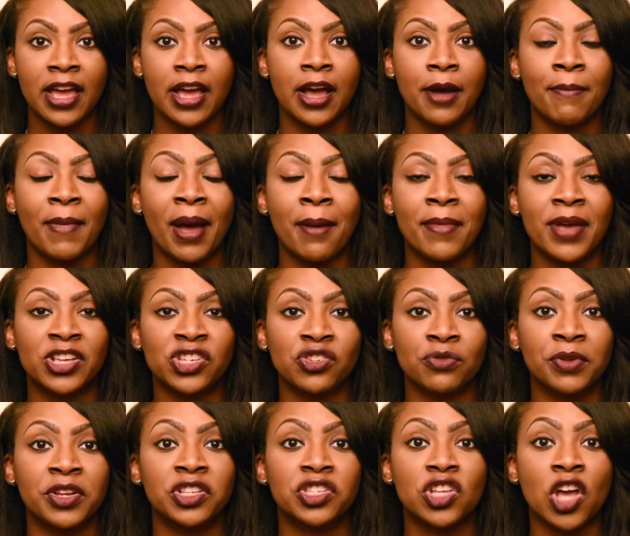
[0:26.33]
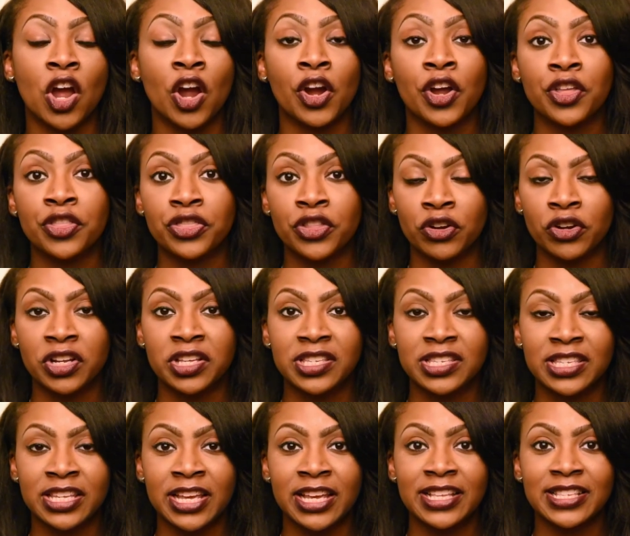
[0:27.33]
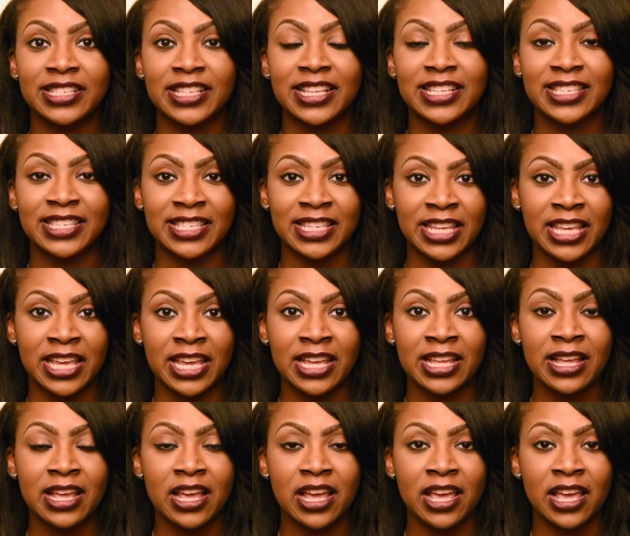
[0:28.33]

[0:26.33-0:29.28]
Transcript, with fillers: My measurements are a 36C